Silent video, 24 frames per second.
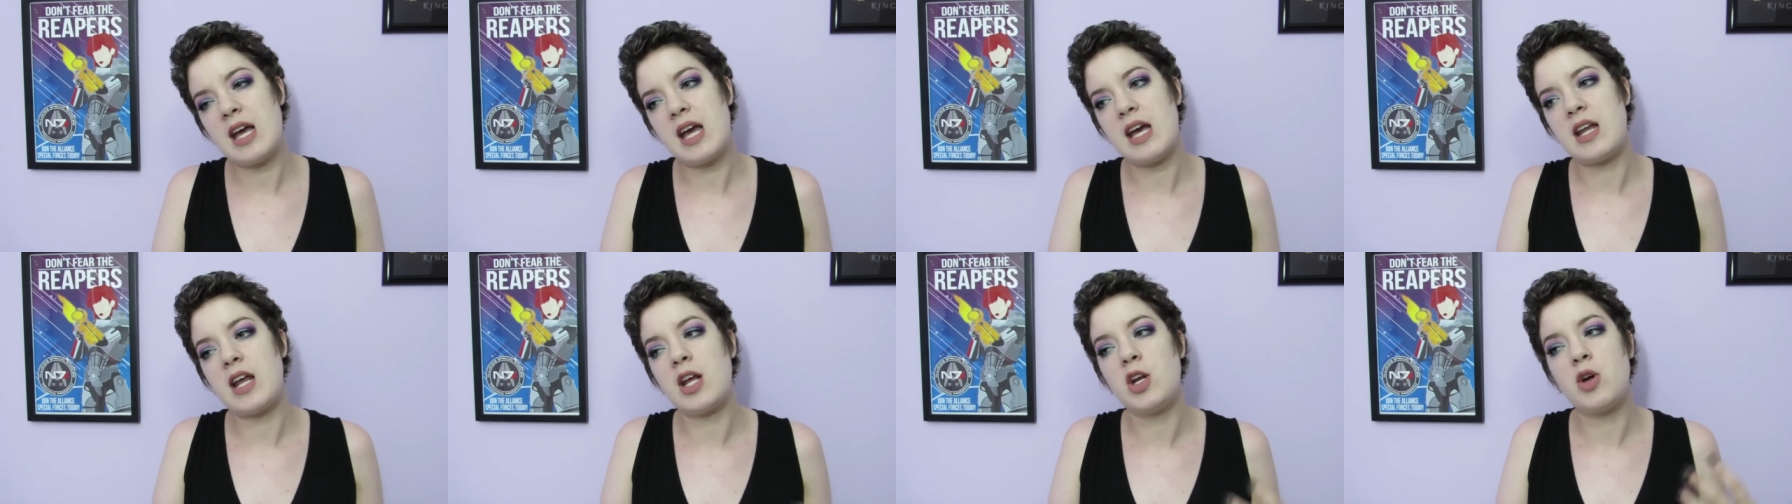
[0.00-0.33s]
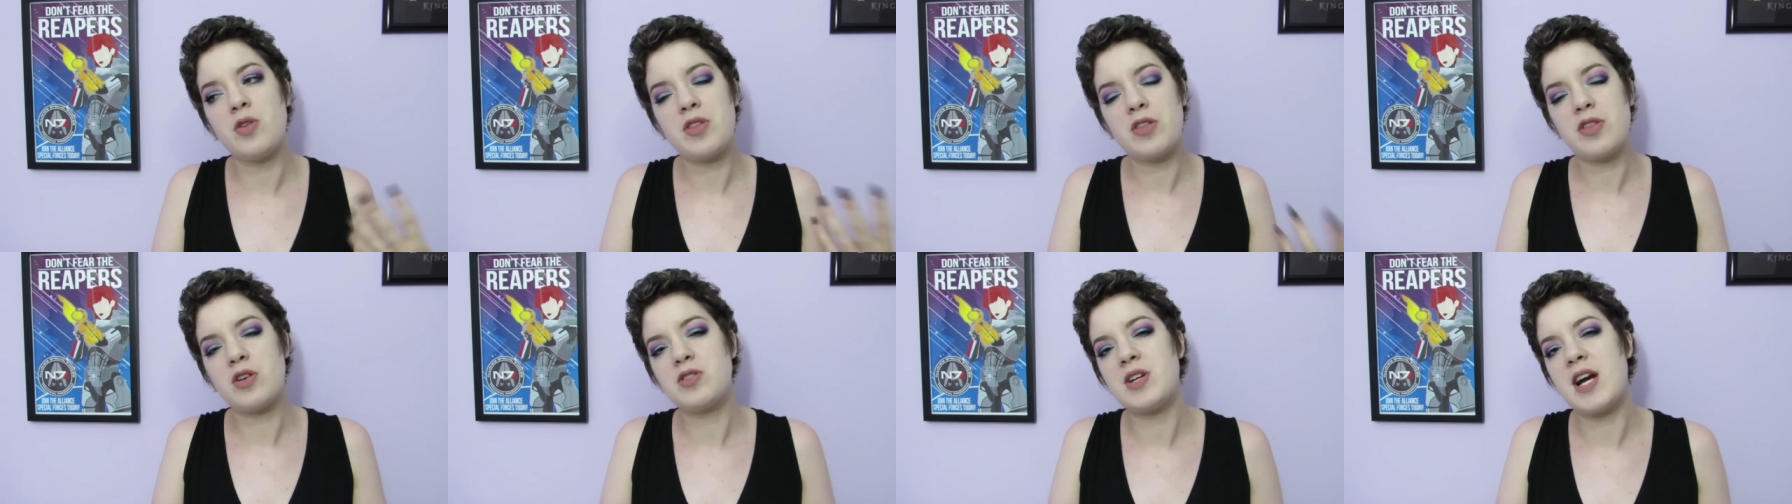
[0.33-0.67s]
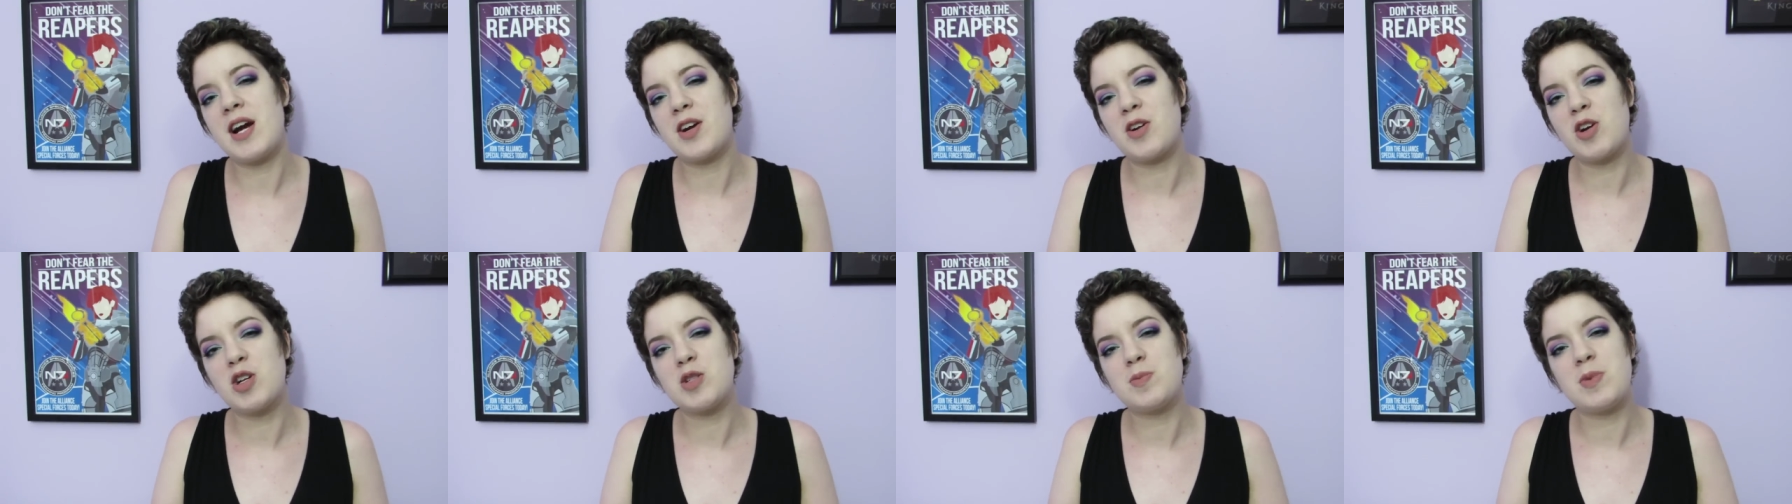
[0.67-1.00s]
And I know that they're
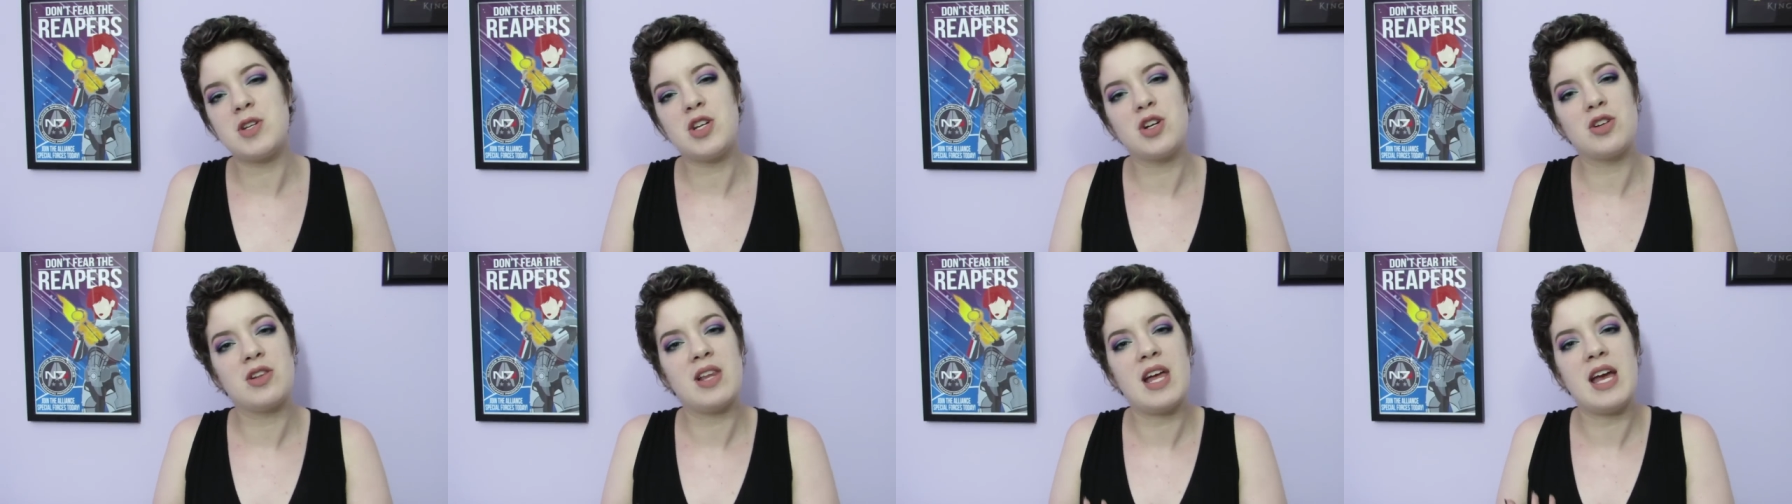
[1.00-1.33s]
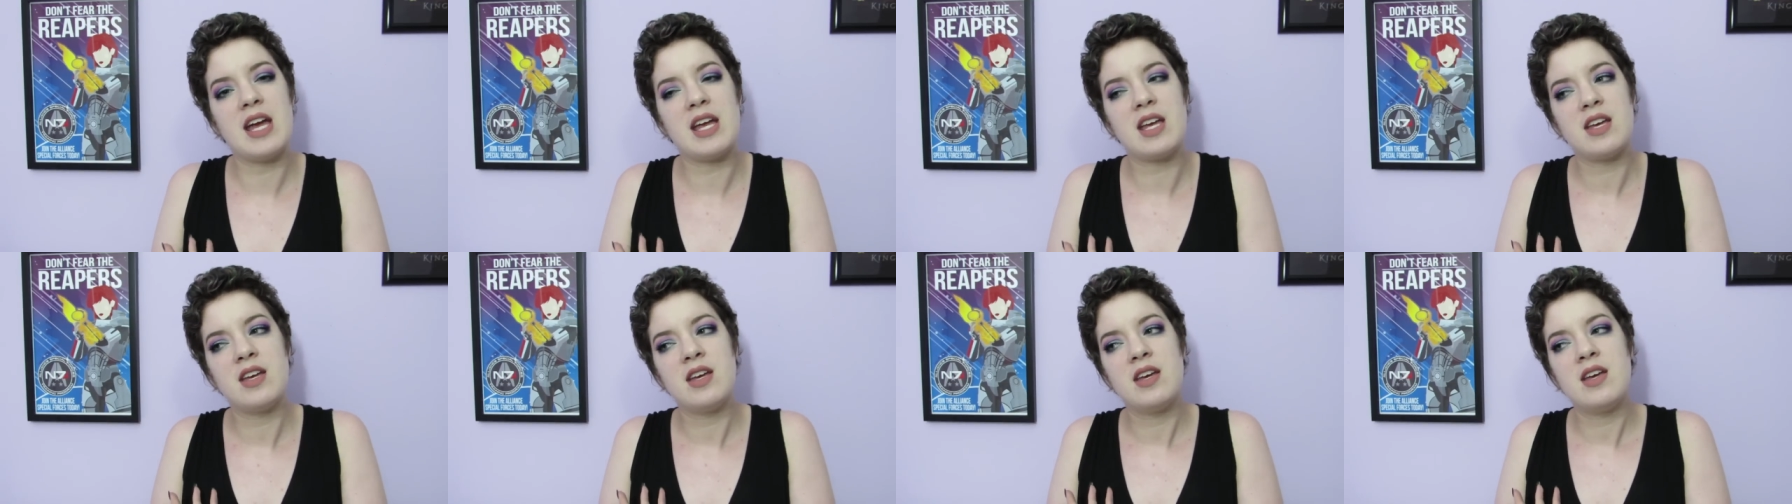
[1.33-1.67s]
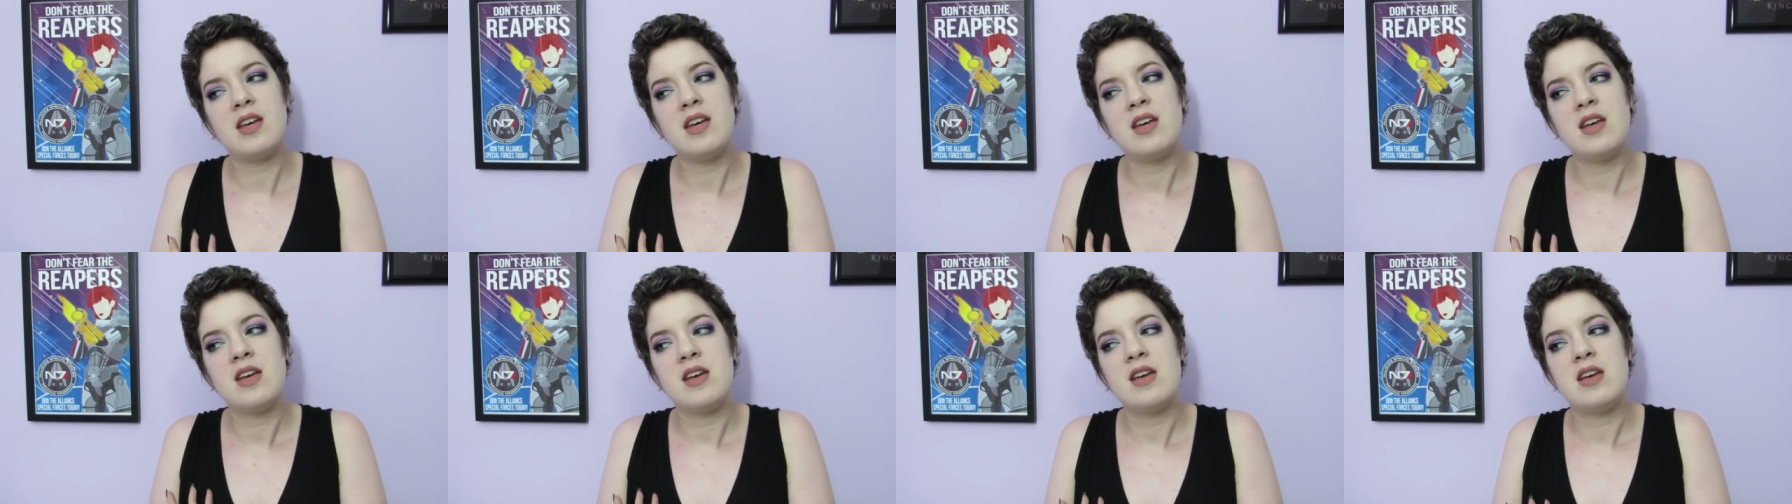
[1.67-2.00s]
doctors, but you're like
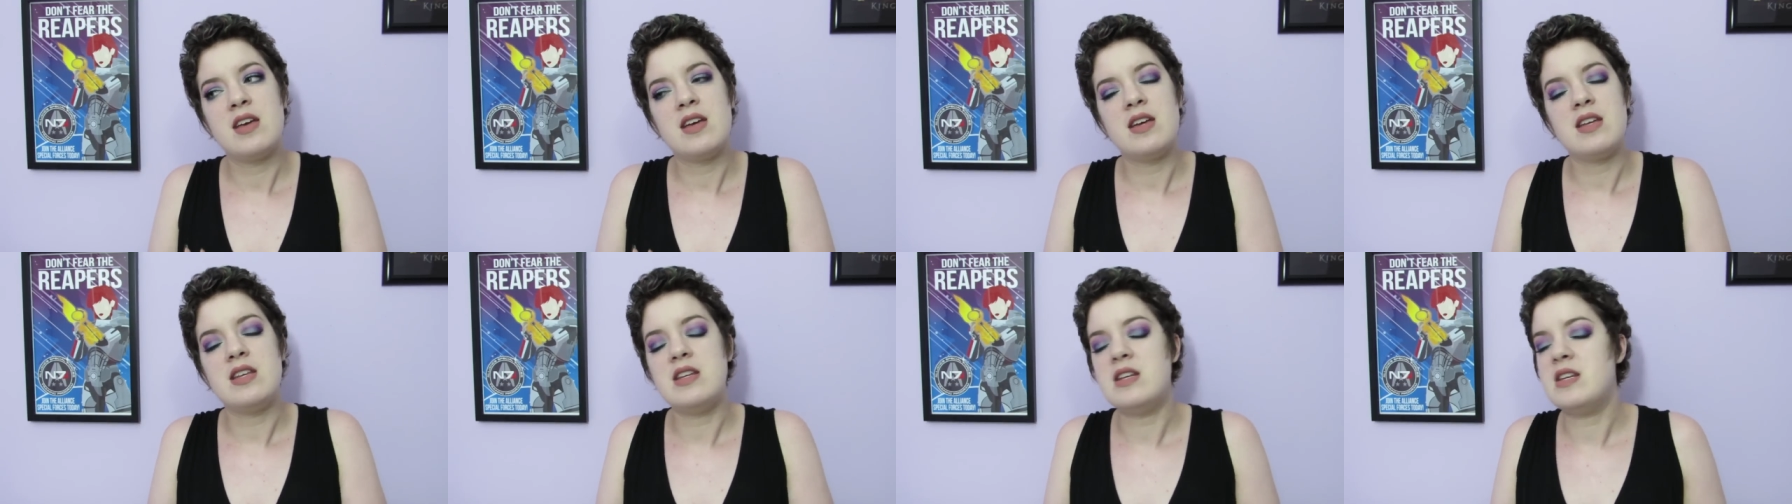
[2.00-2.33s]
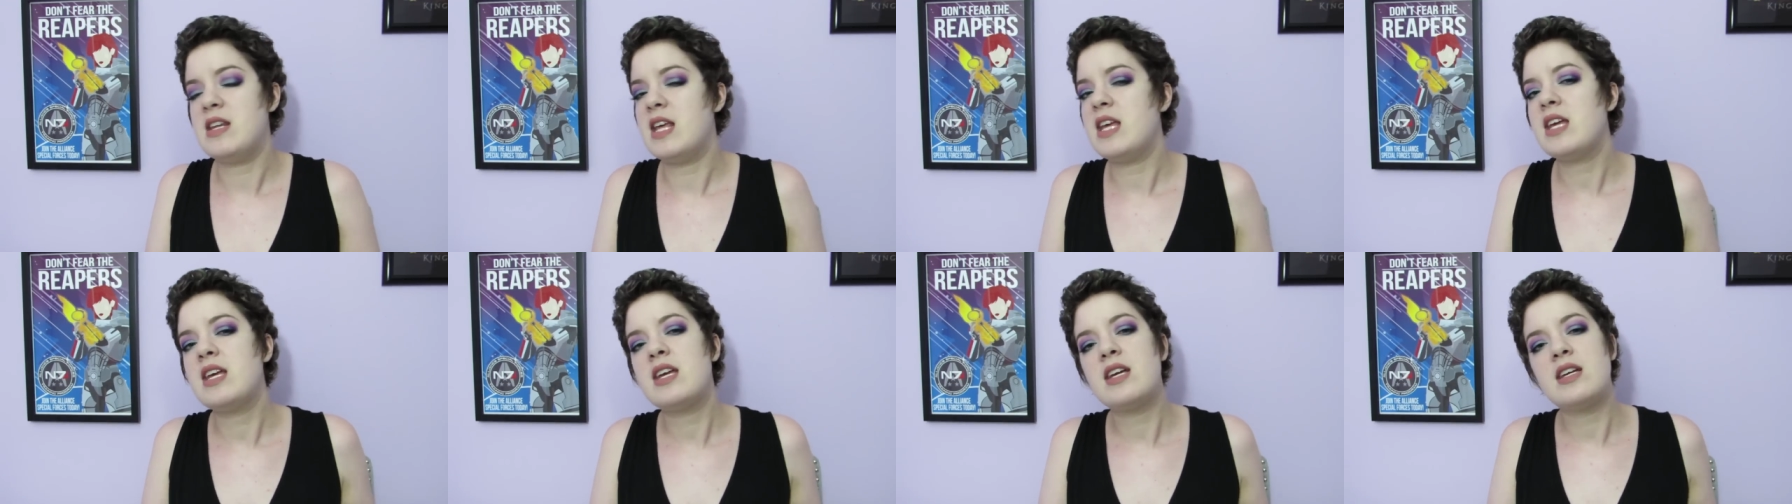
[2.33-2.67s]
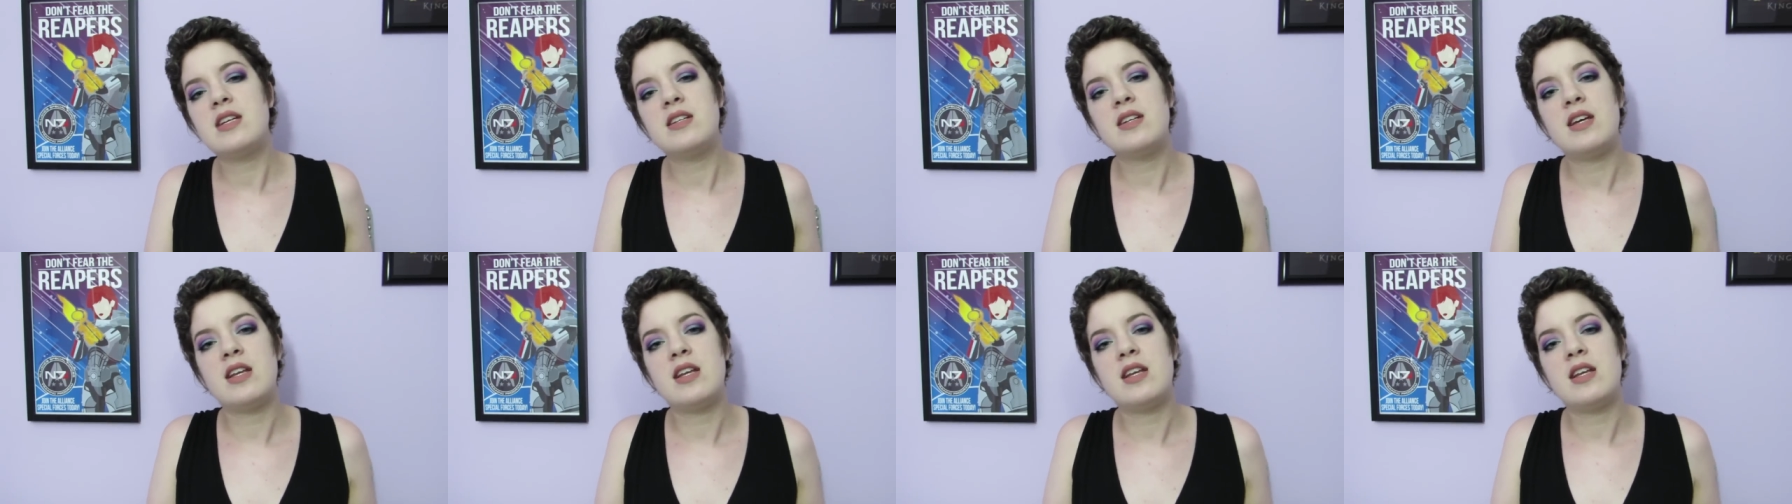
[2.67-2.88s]
naked,